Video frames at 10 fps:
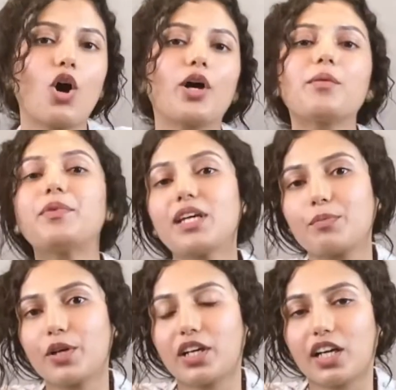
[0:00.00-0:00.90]
or a
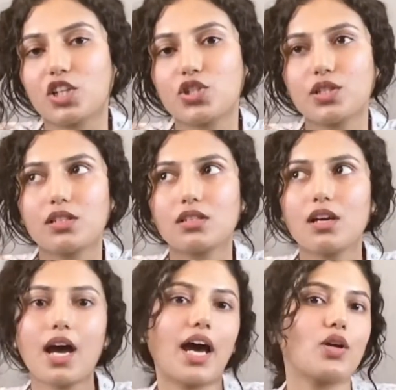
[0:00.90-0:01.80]
PA protection
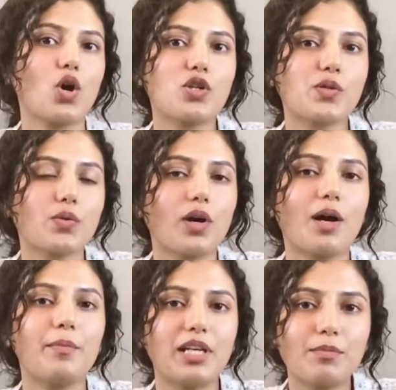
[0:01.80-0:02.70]
and also
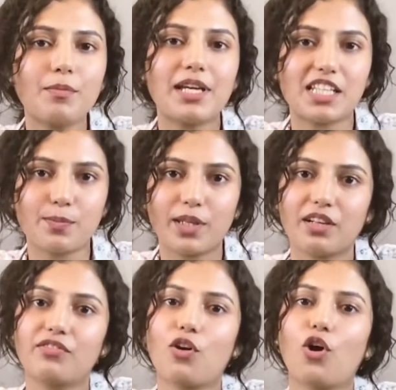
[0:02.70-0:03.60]
a minimum
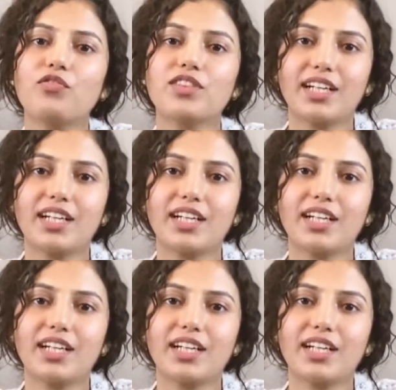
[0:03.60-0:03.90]
SPF of